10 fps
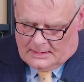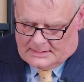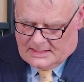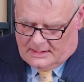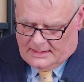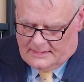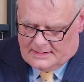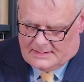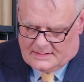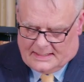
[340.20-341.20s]
Turning
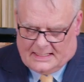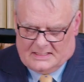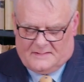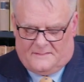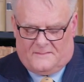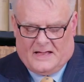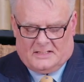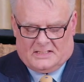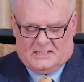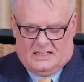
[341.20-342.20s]
then to the case of
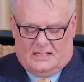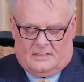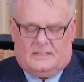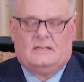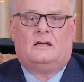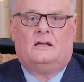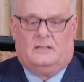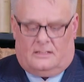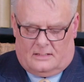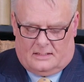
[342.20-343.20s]
Fennessy and
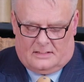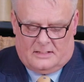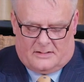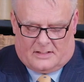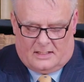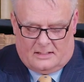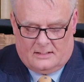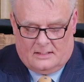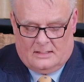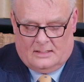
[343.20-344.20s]
Turner and another,
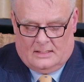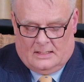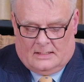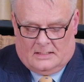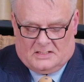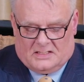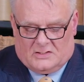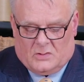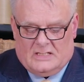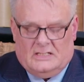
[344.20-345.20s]
this is a
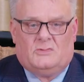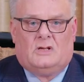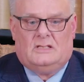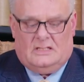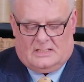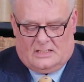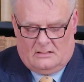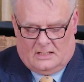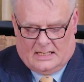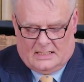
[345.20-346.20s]

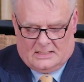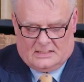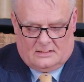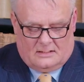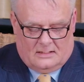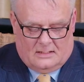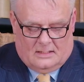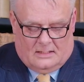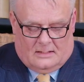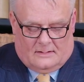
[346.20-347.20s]
2022 case.
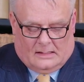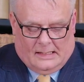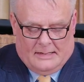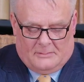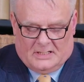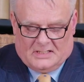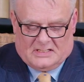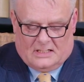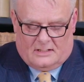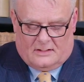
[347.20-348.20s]
The claim
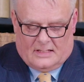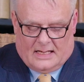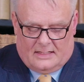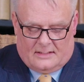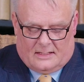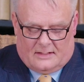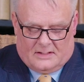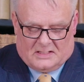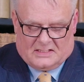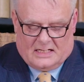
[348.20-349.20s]
concerned the
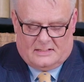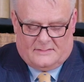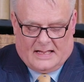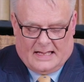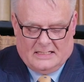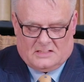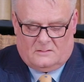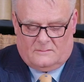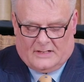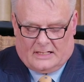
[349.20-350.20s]
estate of
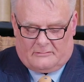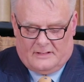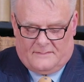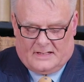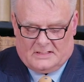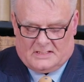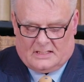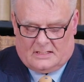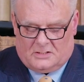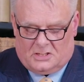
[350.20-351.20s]
Hazel Valerie
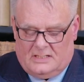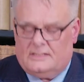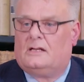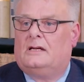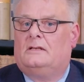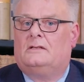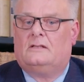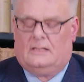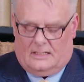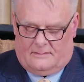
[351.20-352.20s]
Fennessy, and she died
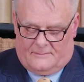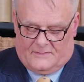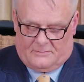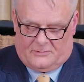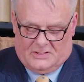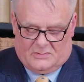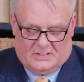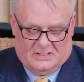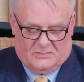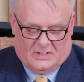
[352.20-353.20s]
in February
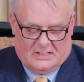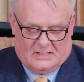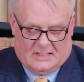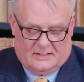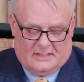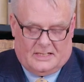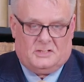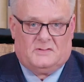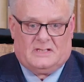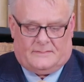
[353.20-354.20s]
2020 at the
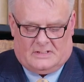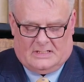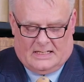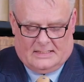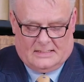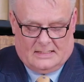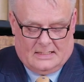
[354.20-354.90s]
age of 78.